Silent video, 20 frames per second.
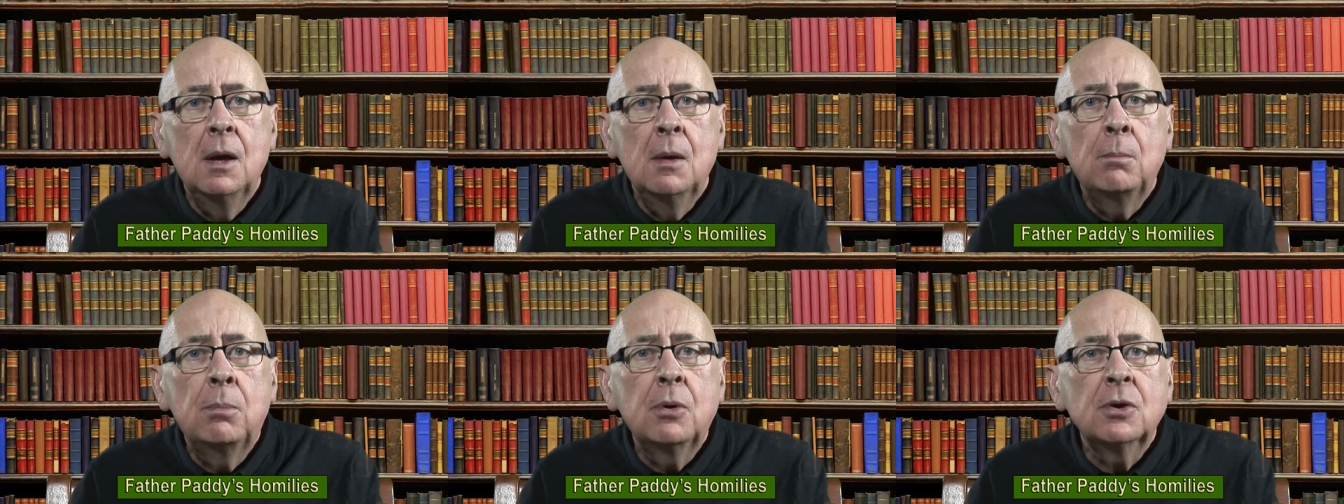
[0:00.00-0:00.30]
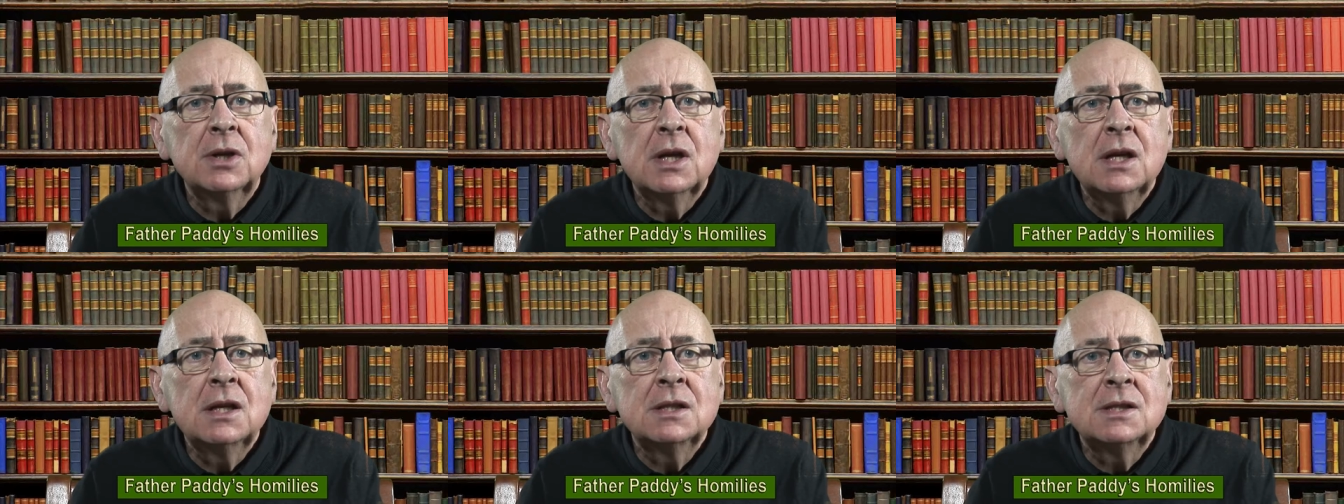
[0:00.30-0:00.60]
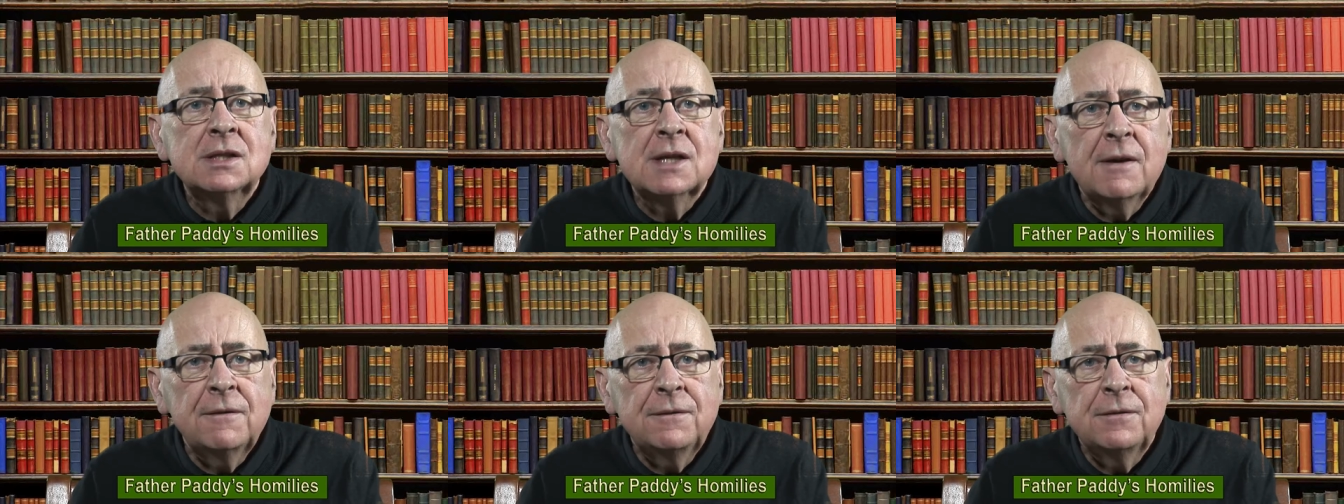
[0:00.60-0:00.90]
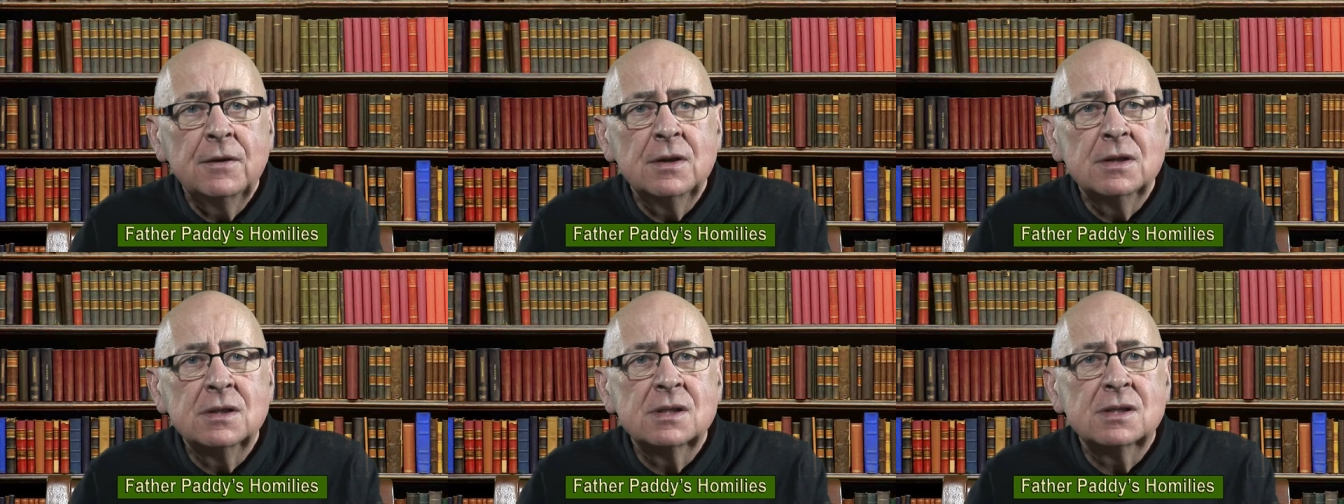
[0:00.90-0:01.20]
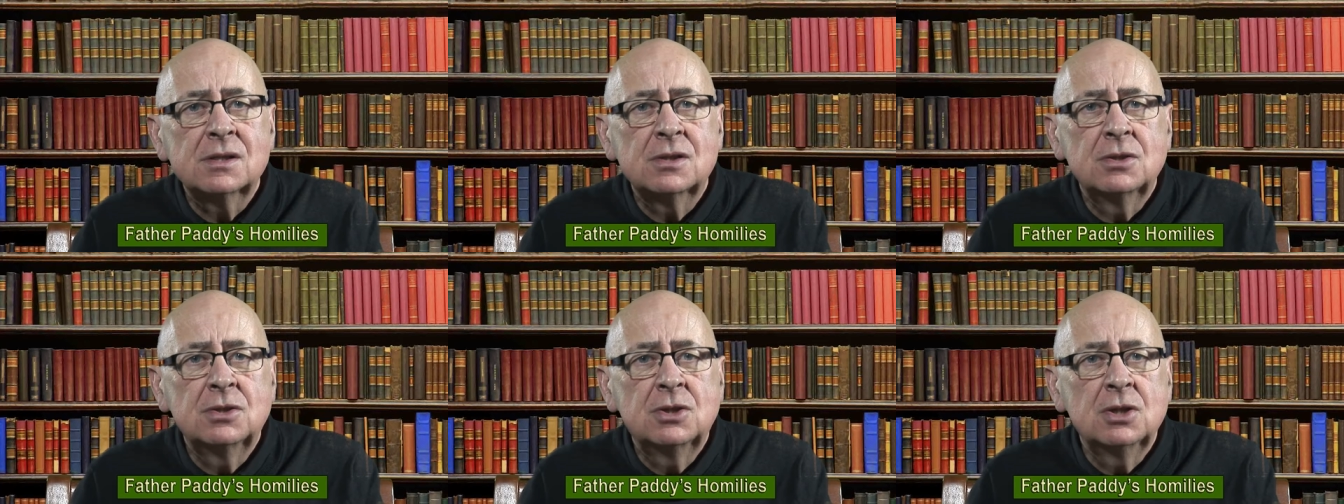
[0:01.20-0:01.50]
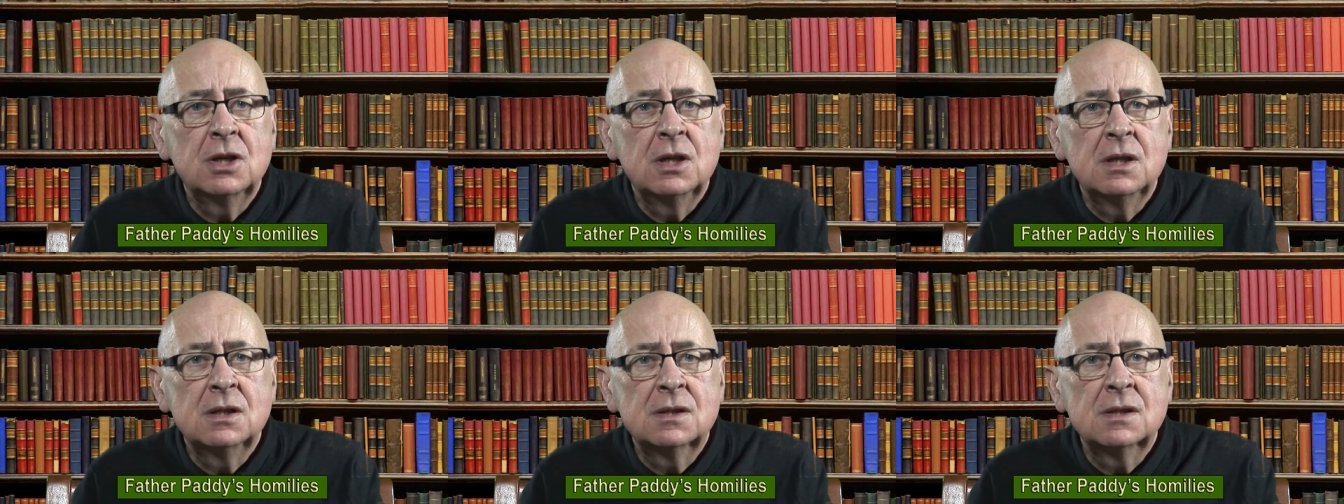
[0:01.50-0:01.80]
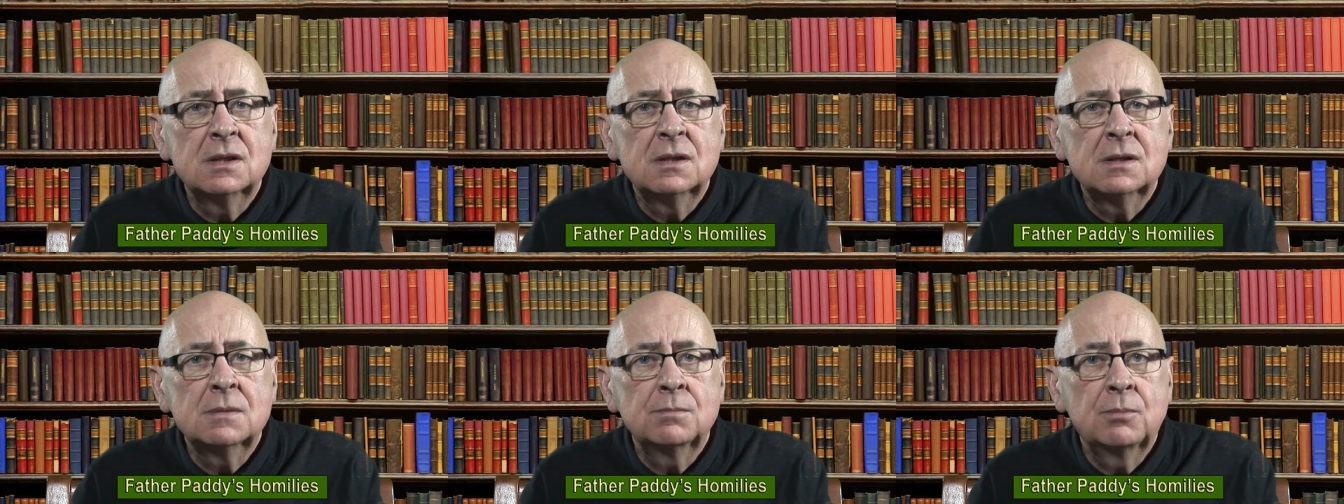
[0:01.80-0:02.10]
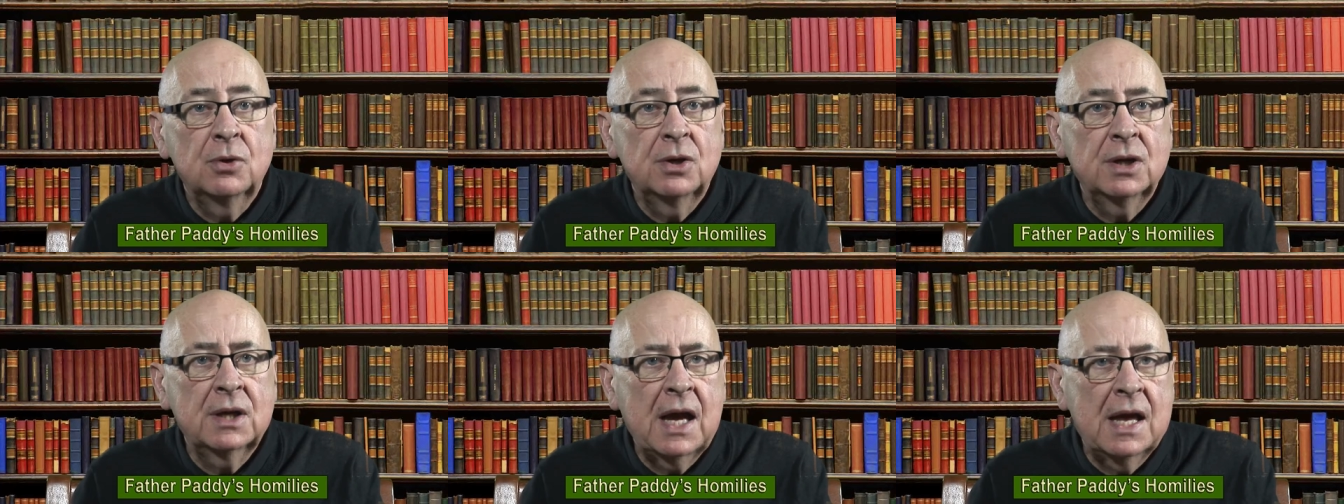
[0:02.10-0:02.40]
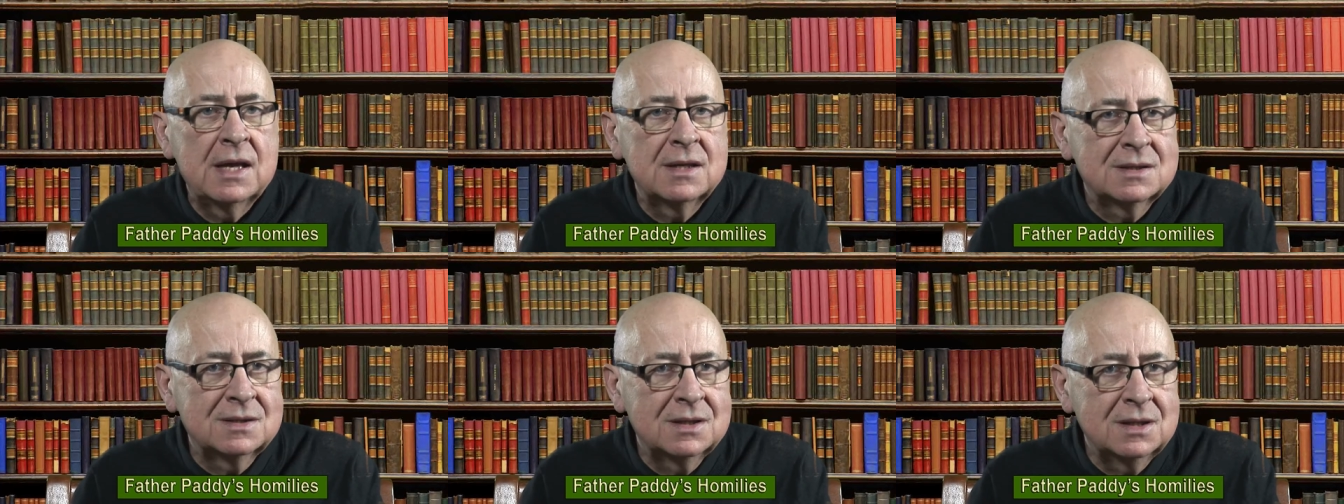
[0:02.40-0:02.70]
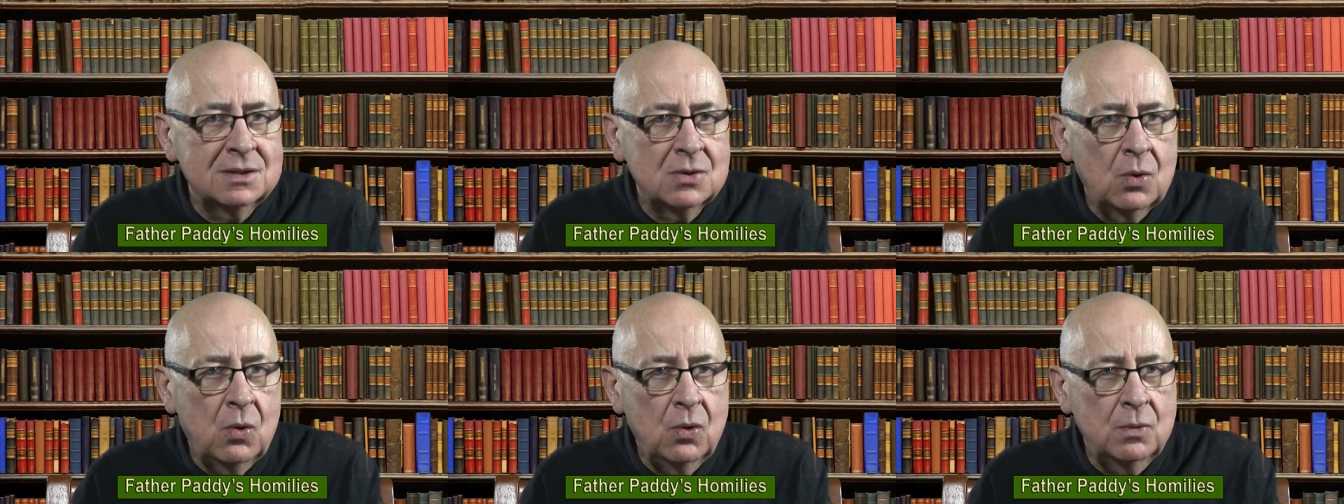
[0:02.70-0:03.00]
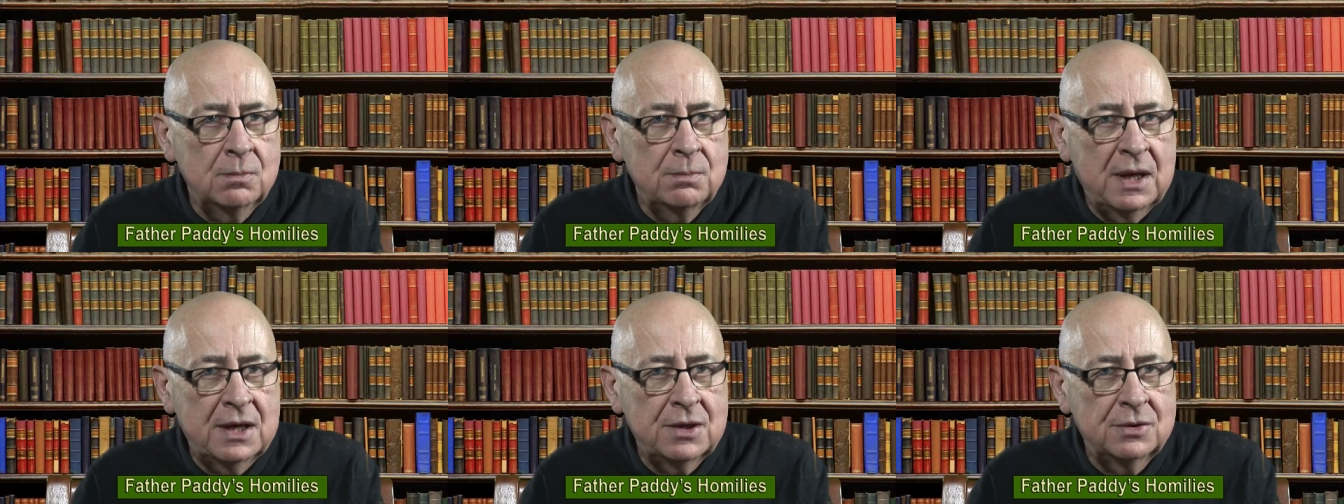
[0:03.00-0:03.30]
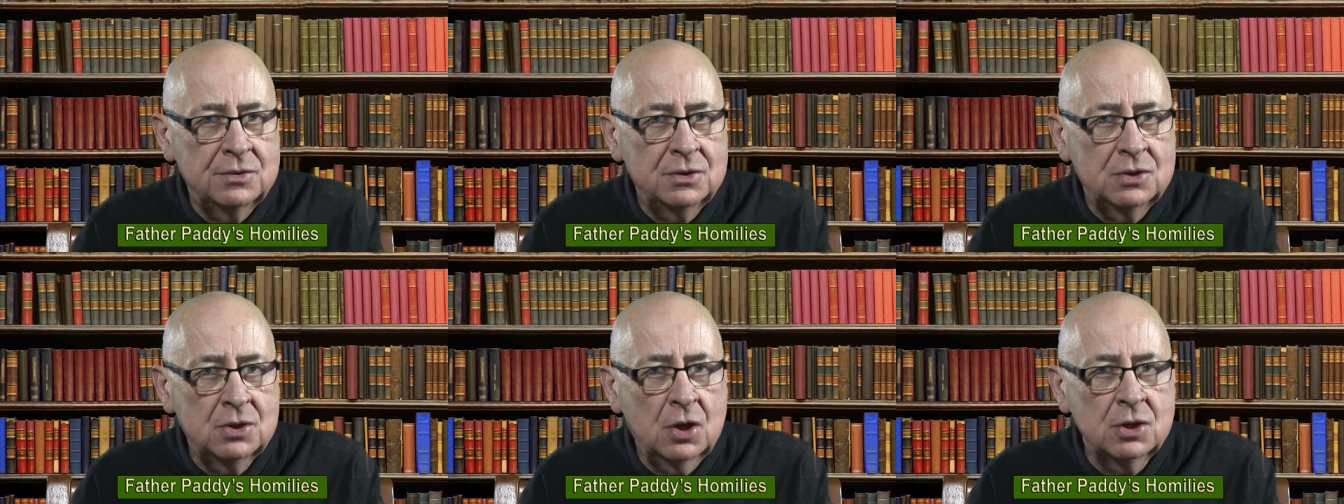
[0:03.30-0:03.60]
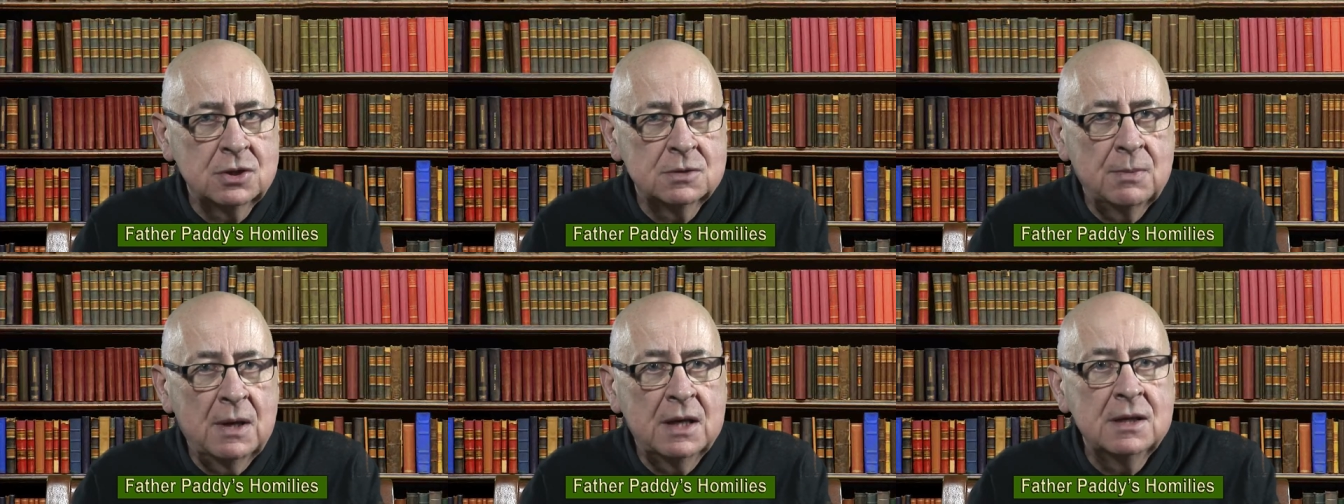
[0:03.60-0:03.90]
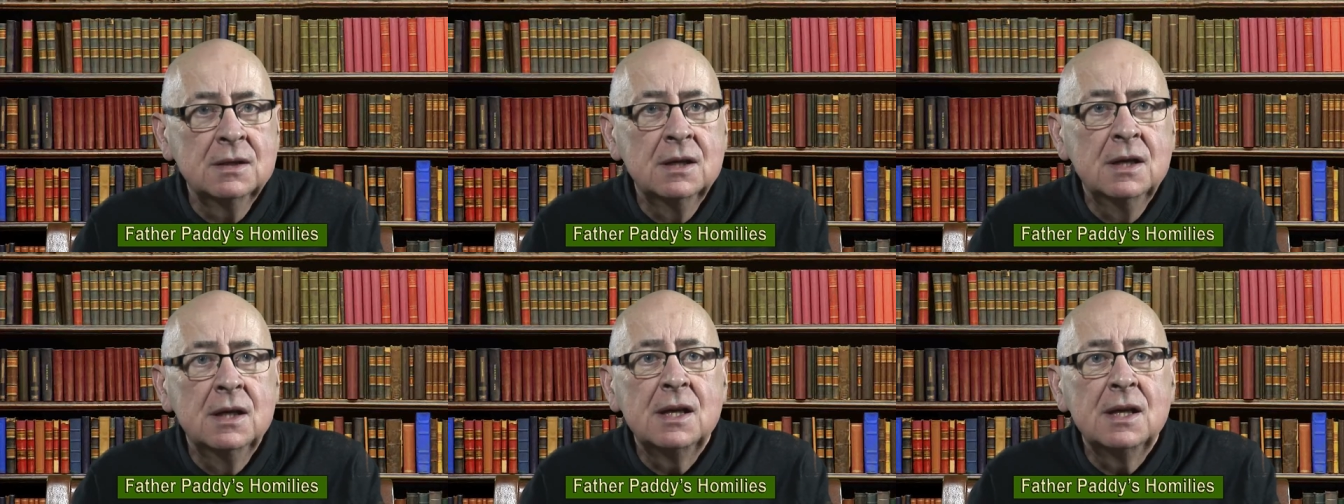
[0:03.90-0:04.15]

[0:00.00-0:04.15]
But in deference to Jesus, but against his own better judgment,